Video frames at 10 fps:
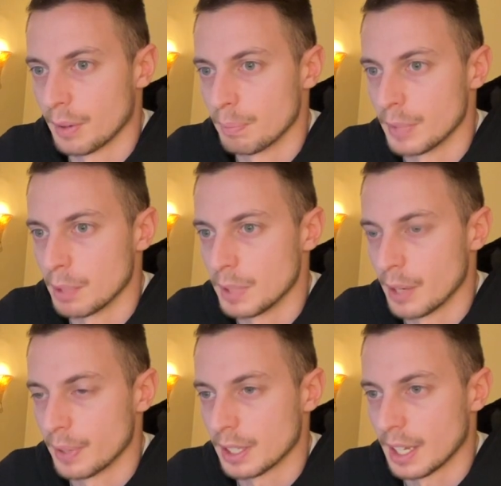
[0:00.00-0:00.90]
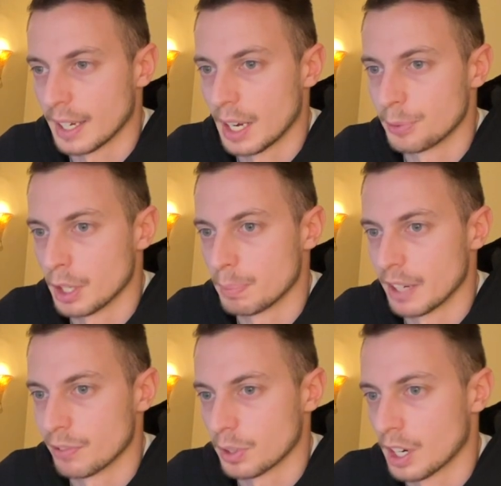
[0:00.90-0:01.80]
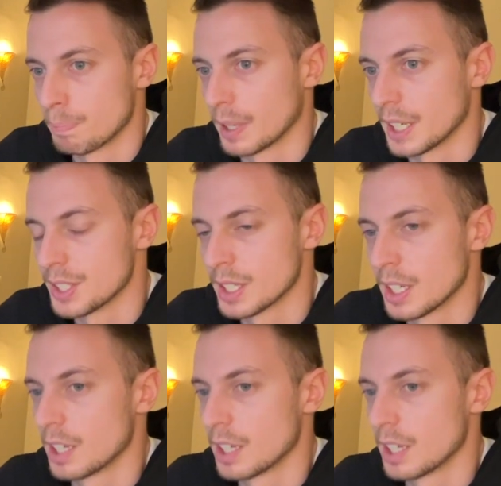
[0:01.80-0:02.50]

maybe about like how to apply for companies.